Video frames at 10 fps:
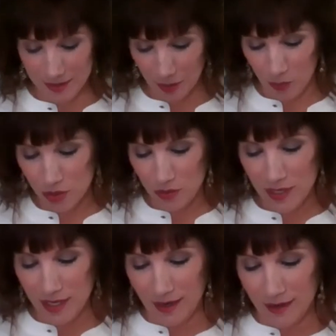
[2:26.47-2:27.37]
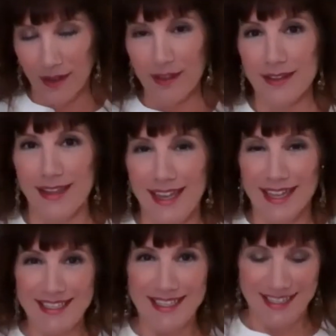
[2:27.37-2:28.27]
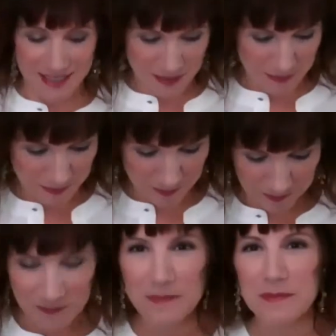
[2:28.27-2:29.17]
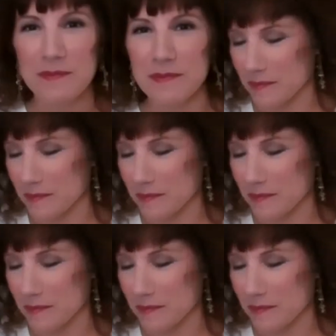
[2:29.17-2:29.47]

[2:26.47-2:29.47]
So you hit on all of that. There you go.